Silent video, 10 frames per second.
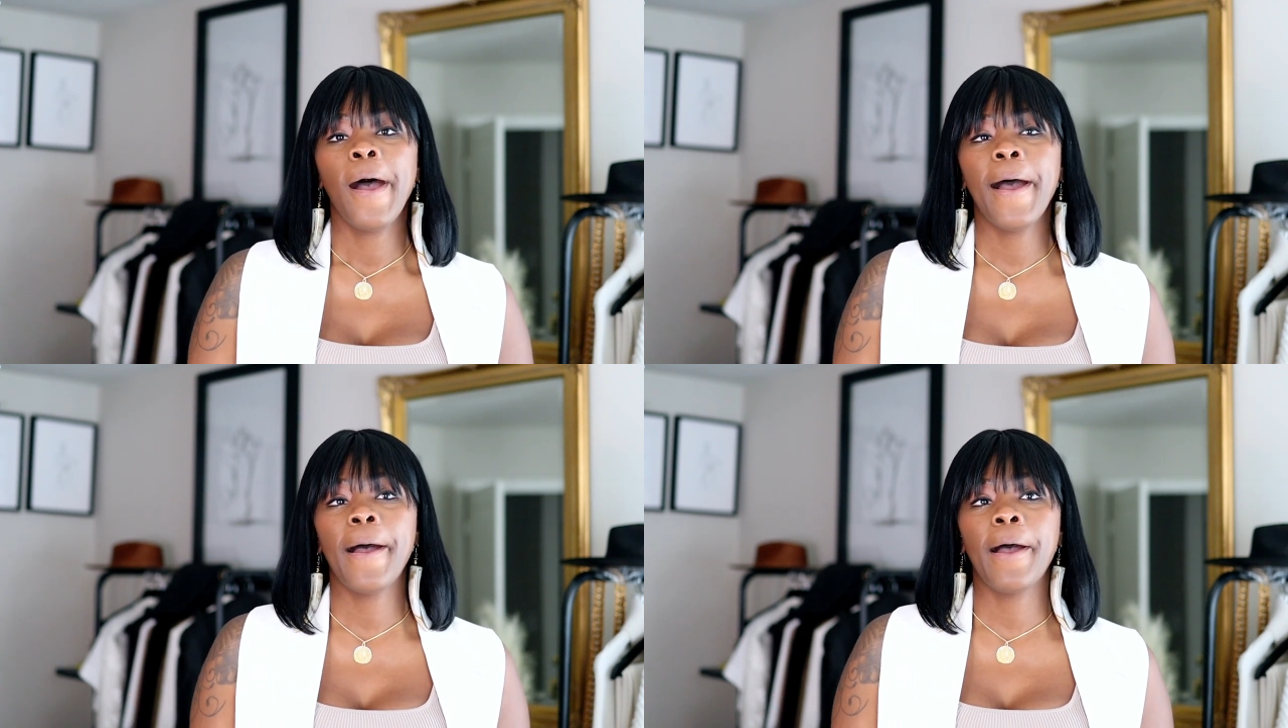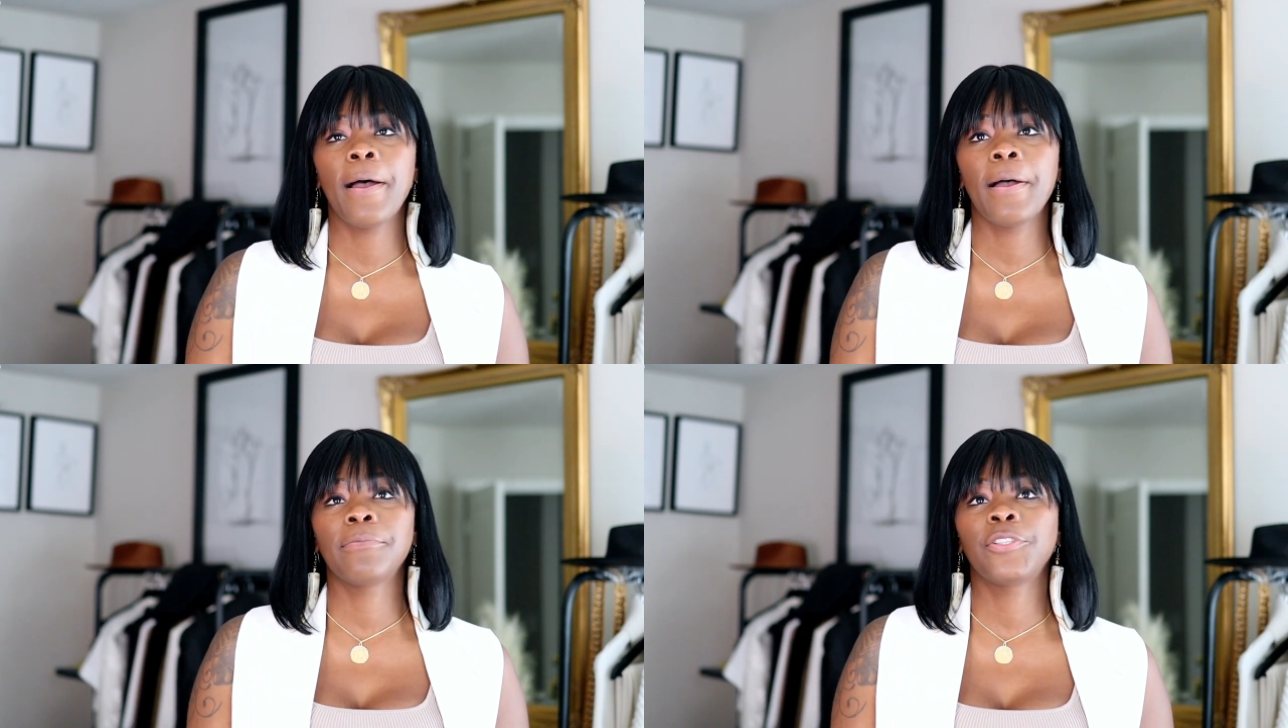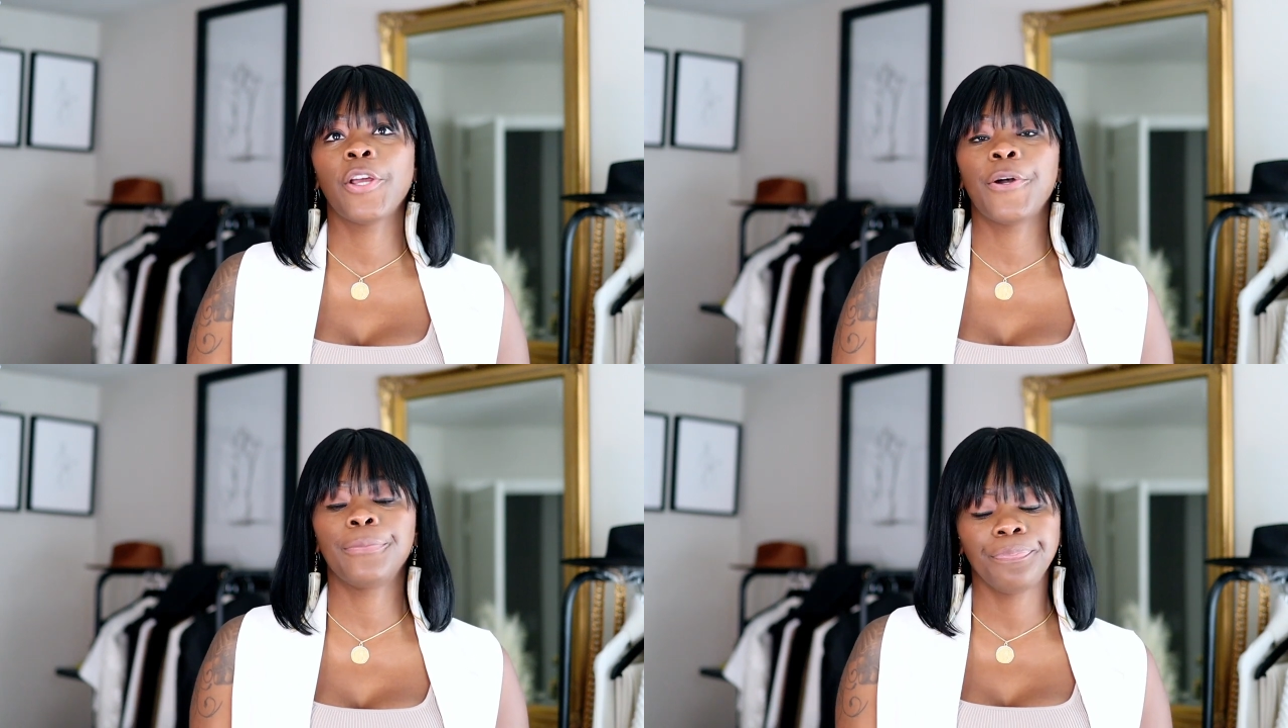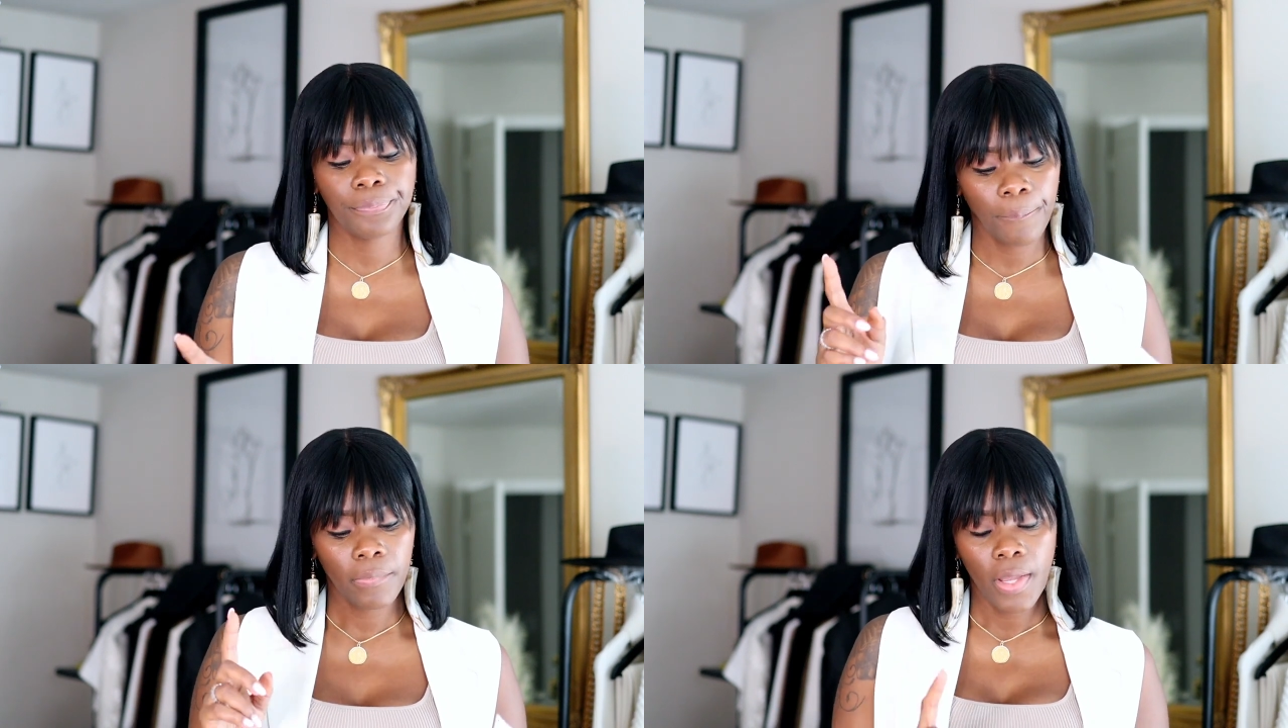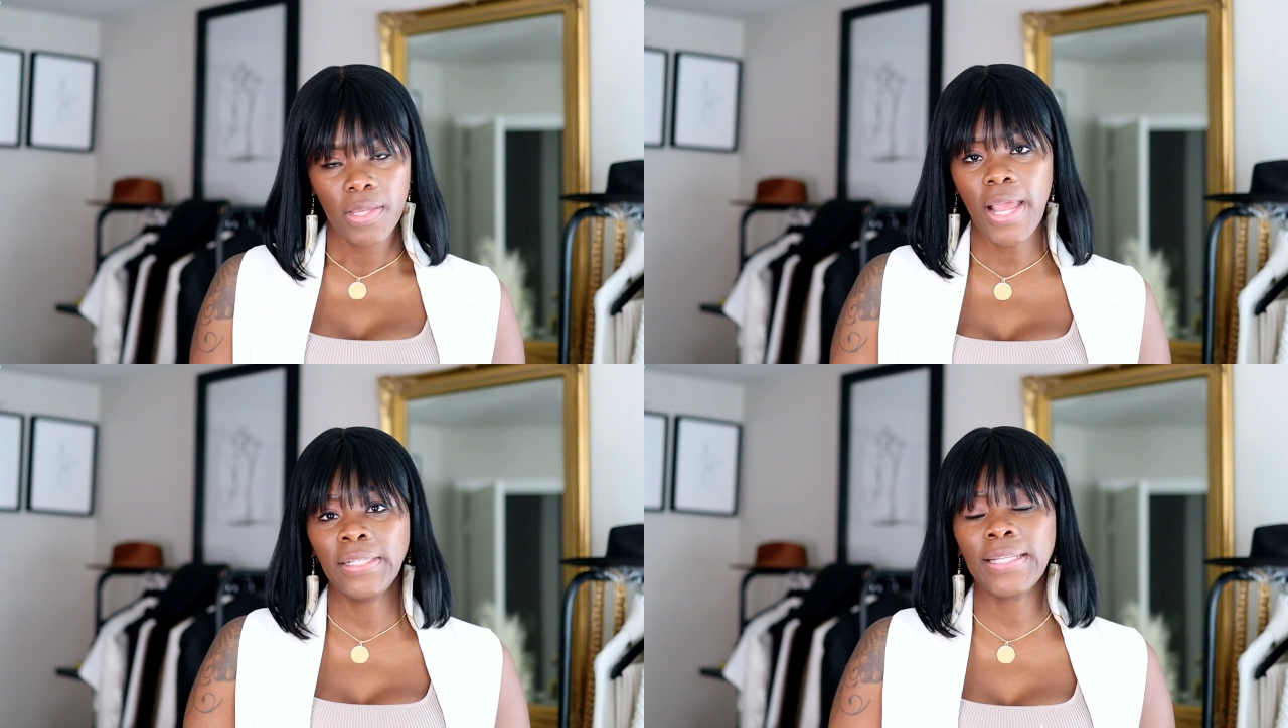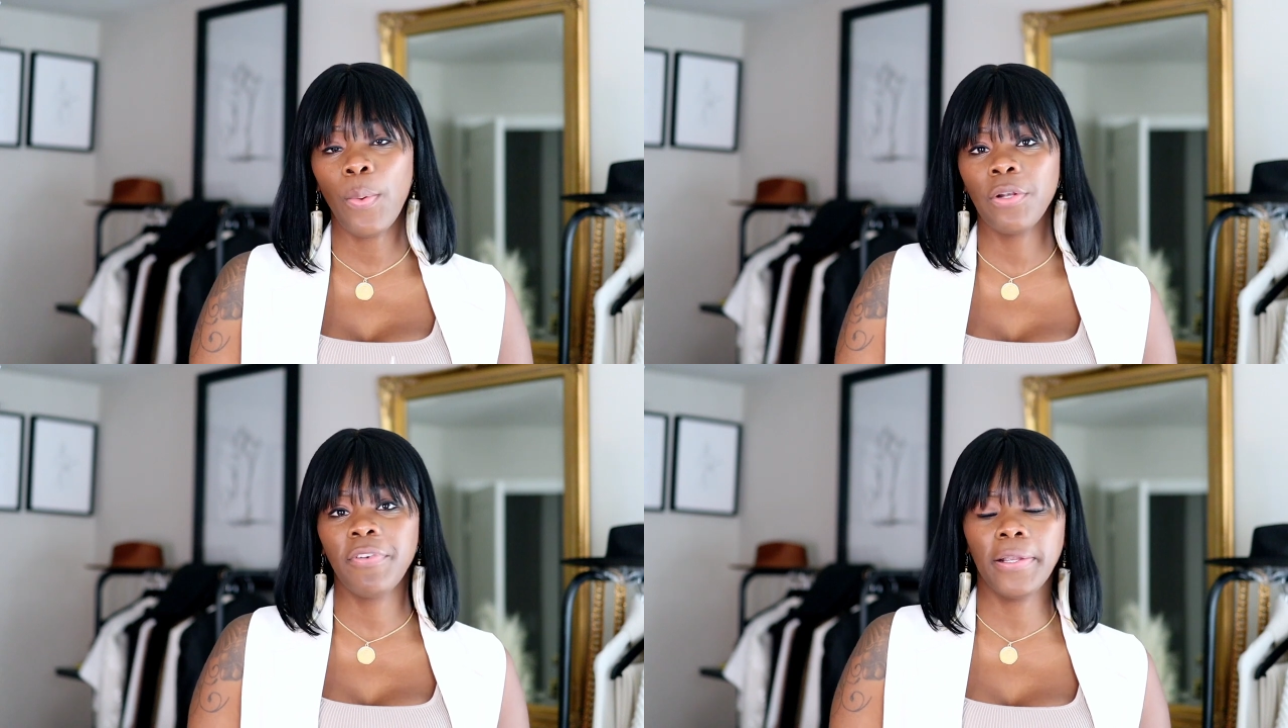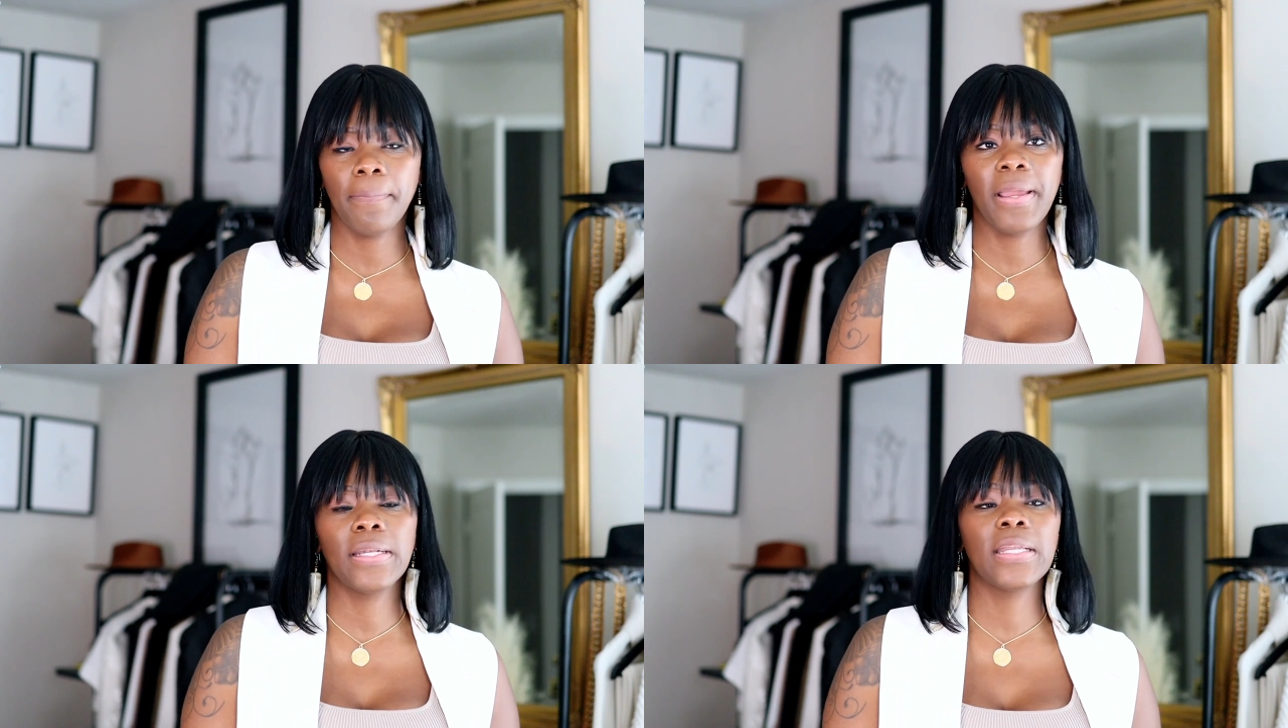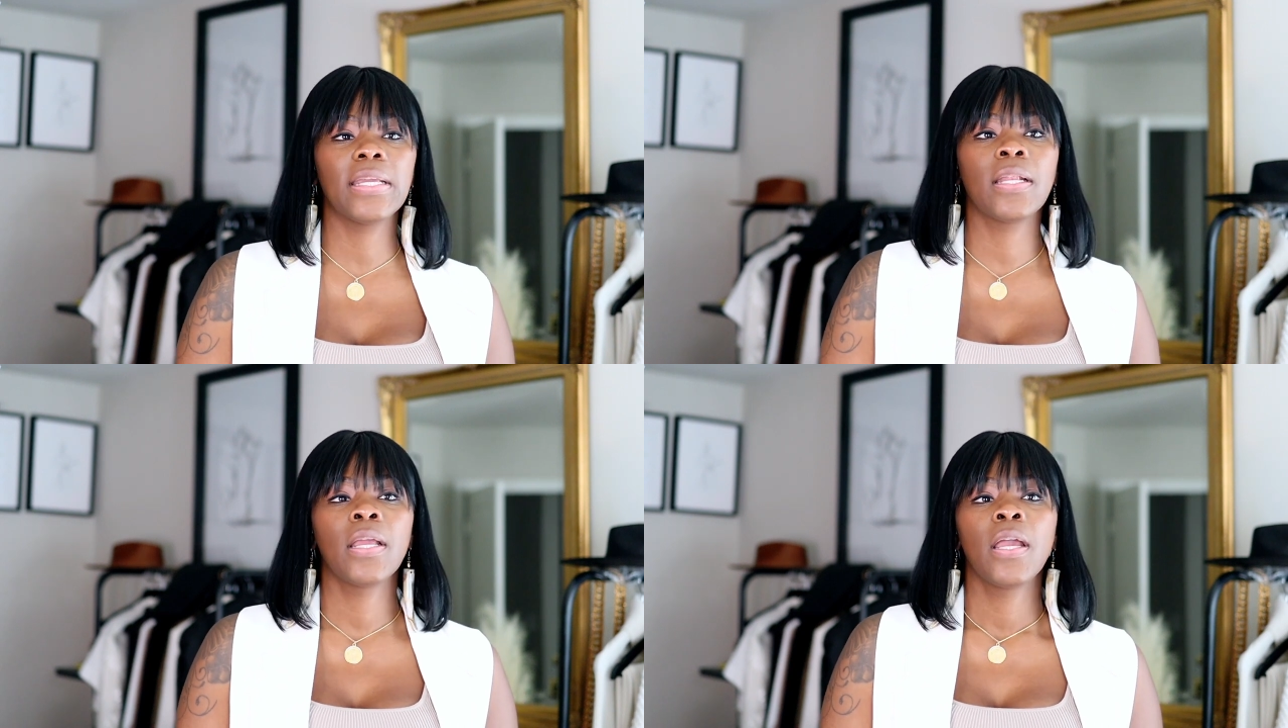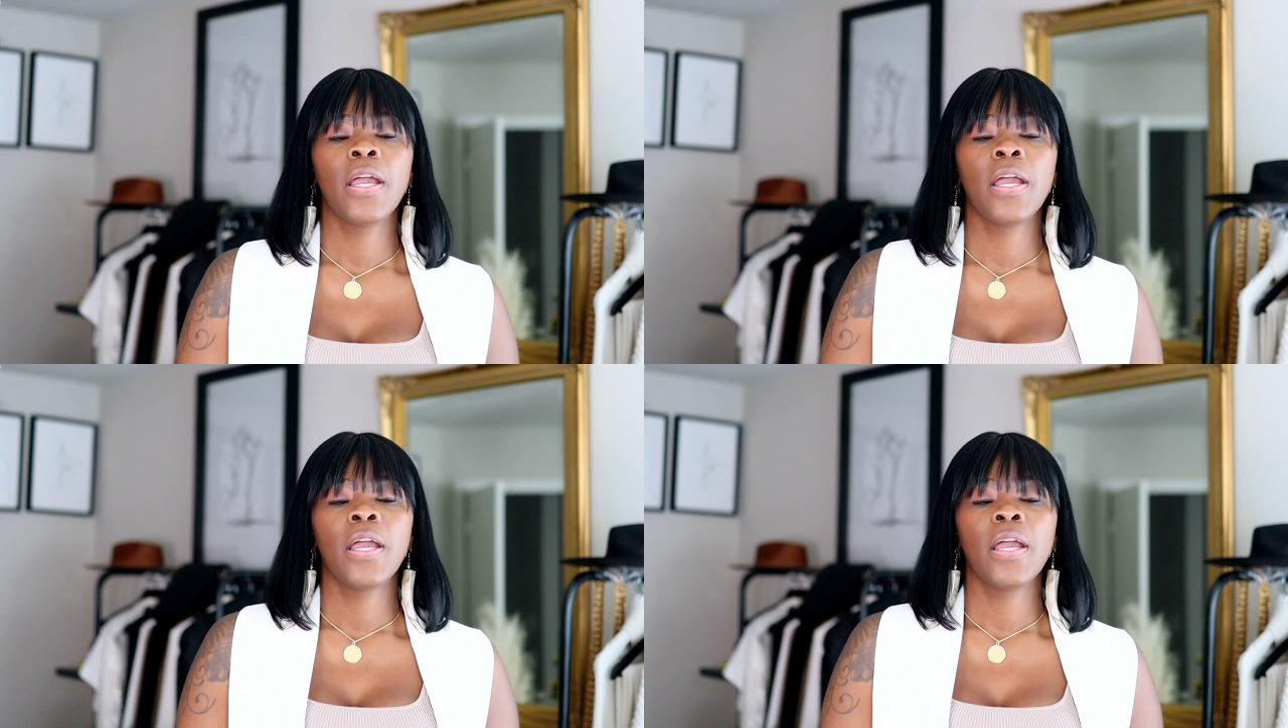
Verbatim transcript: Um, so yes, I would recommend it.